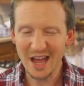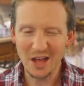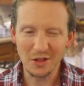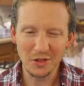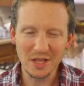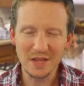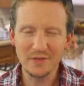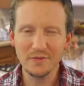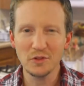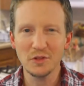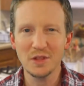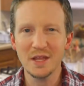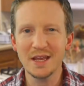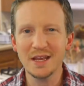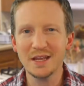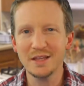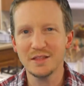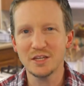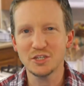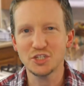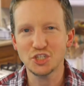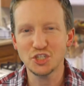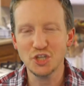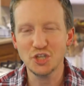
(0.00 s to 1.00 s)
I'll leave a link
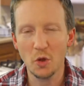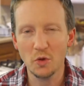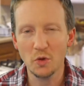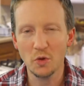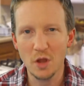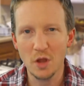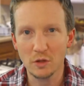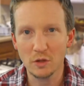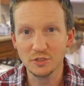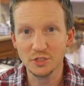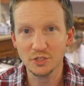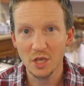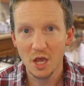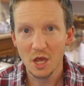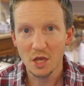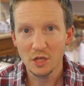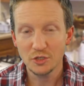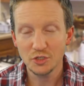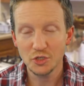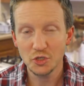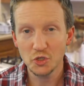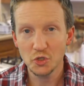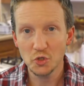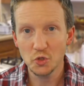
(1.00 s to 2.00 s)
in the show notes
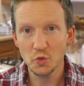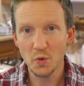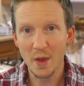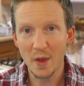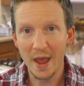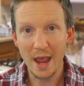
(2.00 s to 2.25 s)
to